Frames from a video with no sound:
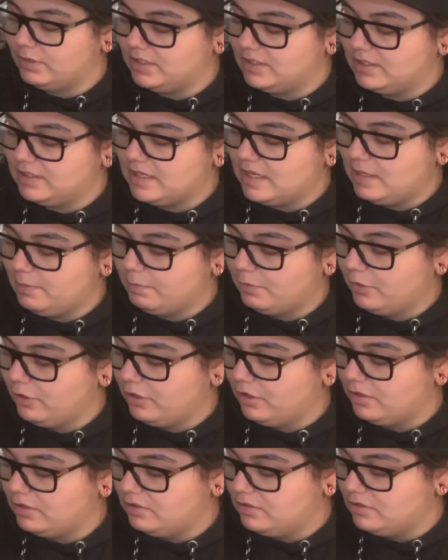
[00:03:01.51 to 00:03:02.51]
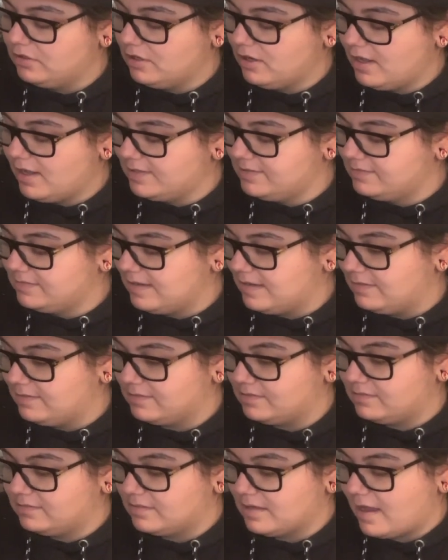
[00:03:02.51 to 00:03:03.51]
can keep her nice and
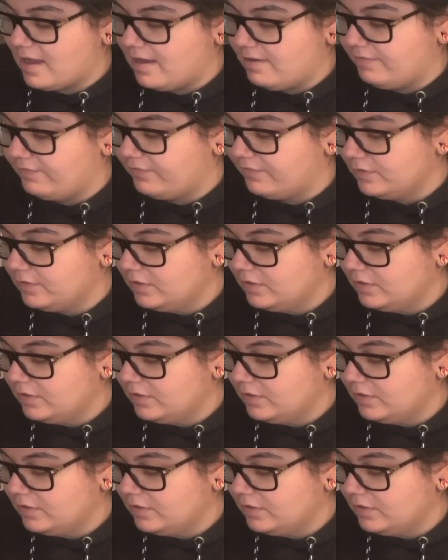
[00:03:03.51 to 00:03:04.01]
safe